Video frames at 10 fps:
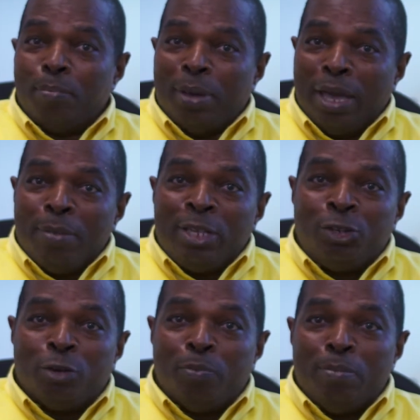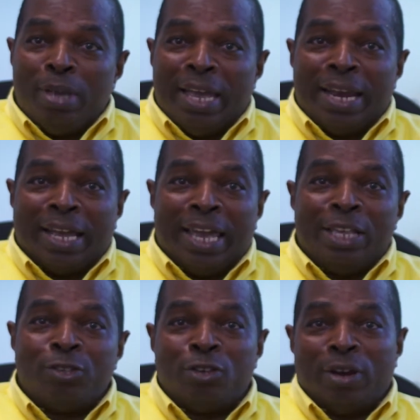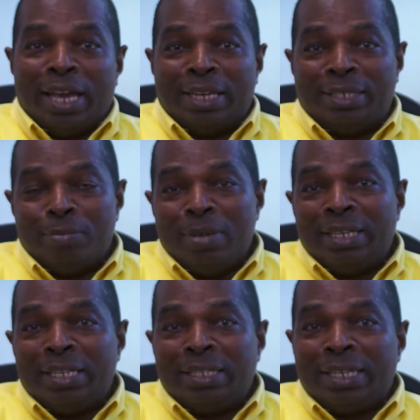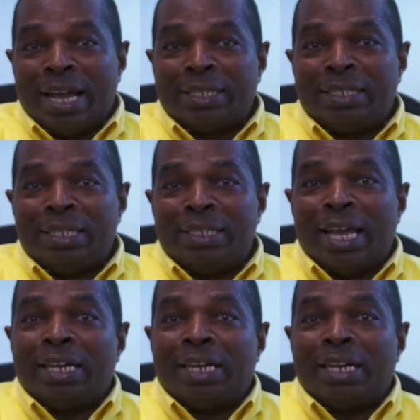Payments should be made against your estimated taxes